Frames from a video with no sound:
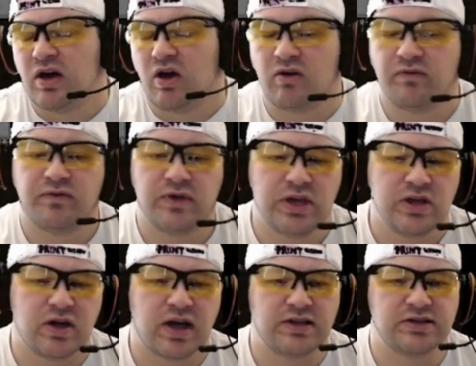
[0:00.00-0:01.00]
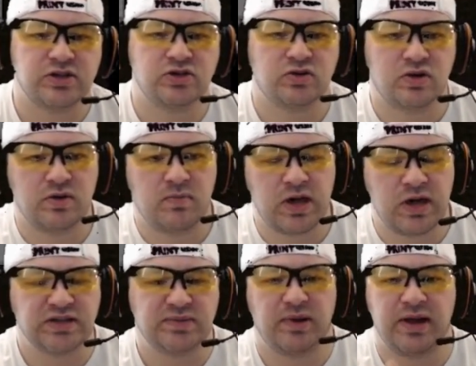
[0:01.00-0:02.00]
Hopefully you guys enjoyed me
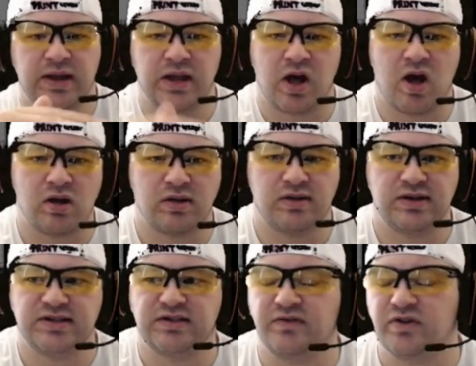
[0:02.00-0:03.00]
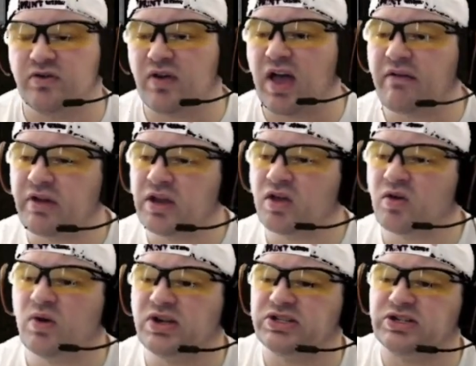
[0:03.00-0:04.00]
explaining all of these. If you do have any
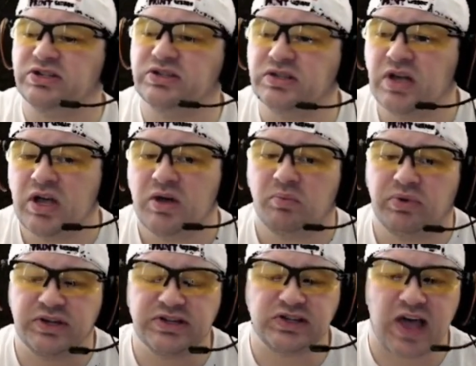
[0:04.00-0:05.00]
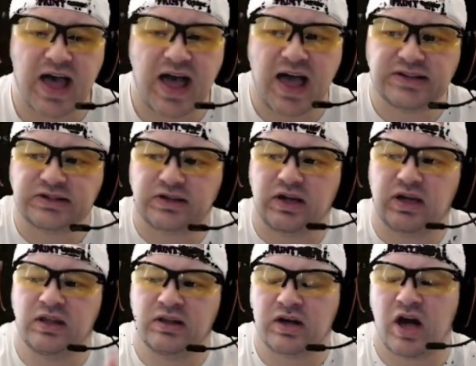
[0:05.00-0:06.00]
questions, please ask
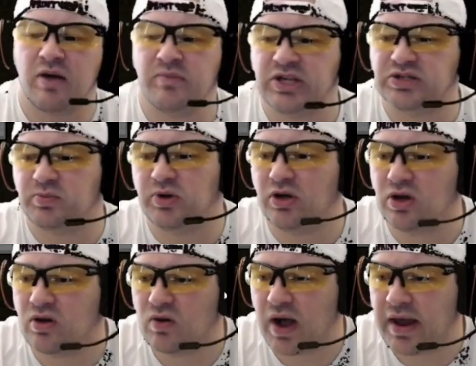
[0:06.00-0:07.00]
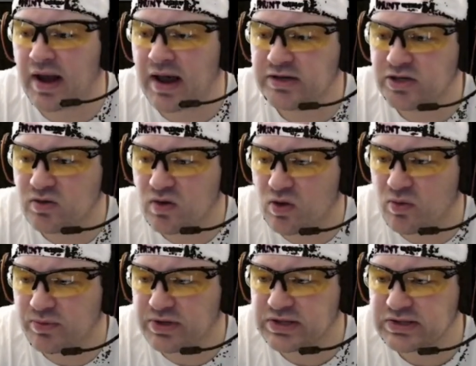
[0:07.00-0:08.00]
in the comments below, and I do
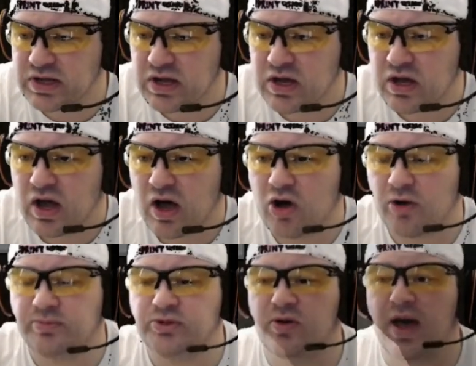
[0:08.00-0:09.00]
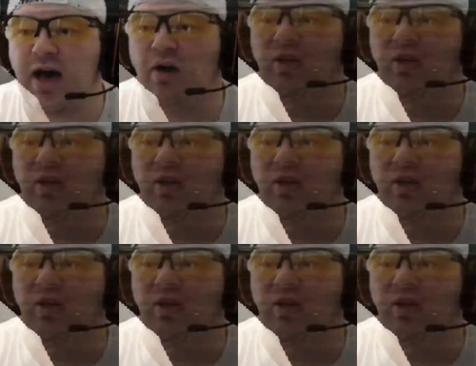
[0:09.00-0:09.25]
hope this helped you out.